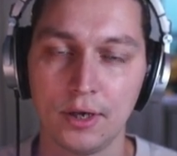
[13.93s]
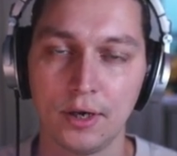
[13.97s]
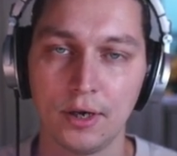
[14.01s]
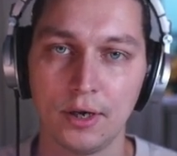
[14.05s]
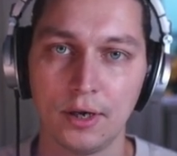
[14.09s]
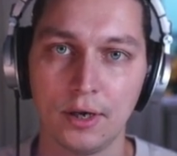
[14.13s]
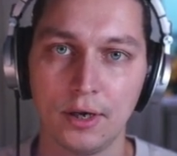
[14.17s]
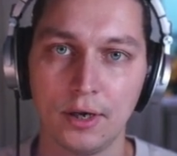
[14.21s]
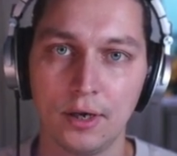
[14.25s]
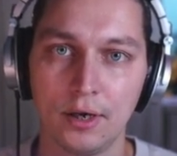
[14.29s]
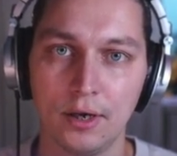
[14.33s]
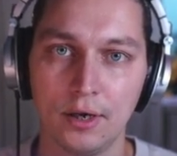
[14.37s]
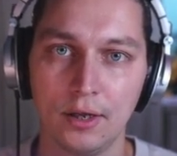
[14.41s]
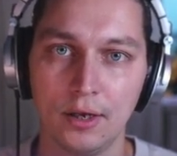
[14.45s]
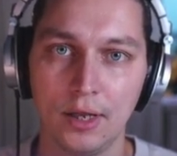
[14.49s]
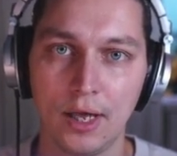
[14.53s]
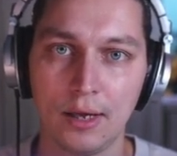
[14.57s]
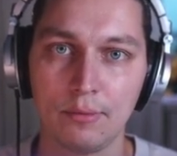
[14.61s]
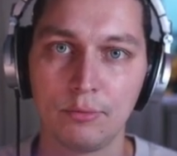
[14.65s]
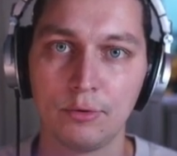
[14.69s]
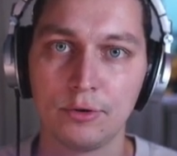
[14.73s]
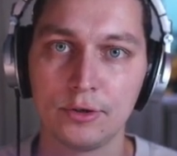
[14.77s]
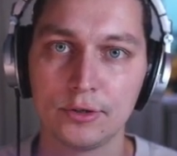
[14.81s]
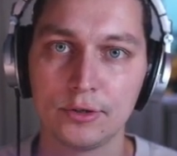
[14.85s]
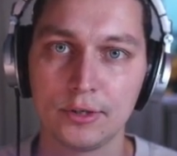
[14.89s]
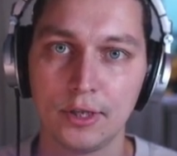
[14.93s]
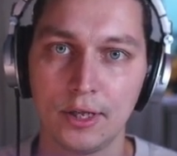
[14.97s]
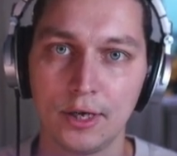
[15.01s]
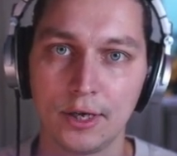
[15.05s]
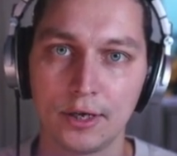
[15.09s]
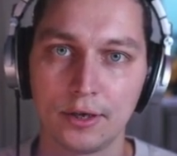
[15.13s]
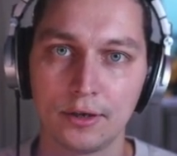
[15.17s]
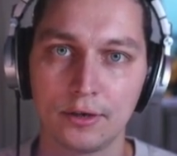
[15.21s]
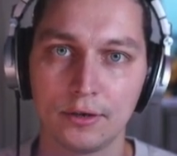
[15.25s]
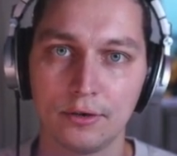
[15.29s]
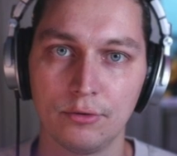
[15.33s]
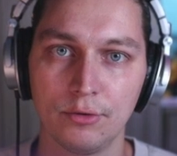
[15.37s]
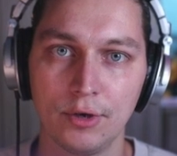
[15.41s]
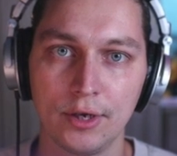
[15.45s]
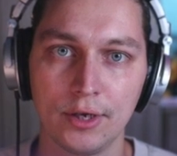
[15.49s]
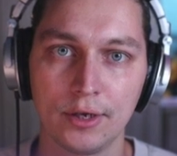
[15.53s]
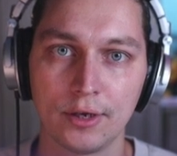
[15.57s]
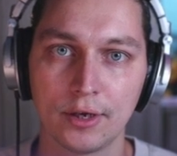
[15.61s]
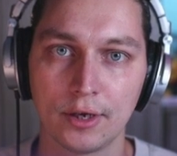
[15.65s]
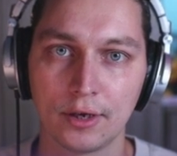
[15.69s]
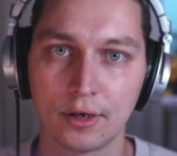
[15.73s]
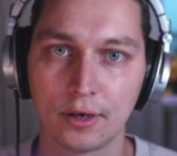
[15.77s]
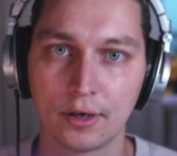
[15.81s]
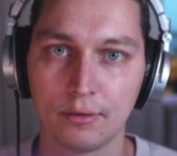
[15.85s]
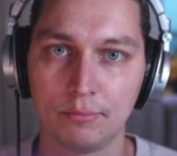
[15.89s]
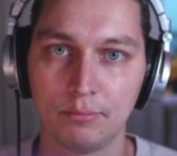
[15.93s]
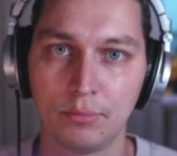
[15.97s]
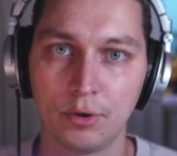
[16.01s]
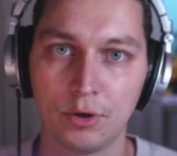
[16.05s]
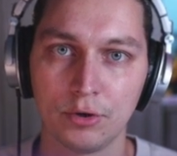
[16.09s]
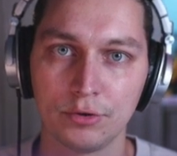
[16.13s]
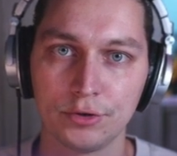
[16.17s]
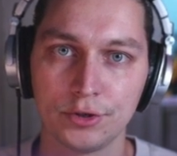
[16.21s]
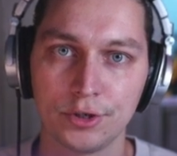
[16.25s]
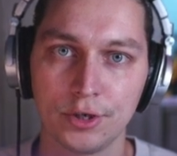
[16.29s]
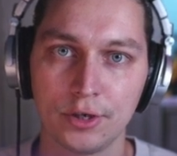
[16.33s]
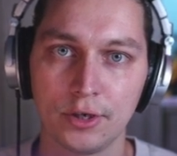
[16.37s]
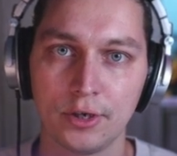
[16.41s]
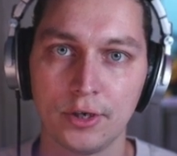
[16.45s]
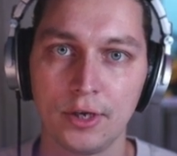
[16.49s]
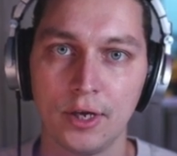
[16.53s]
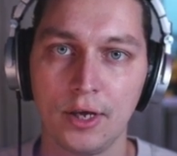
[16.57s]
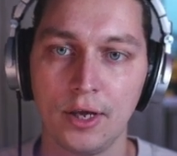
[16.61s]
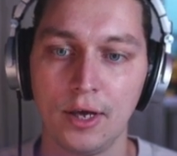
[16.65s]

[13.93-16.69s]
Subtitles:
libraries like Ring and Compojure,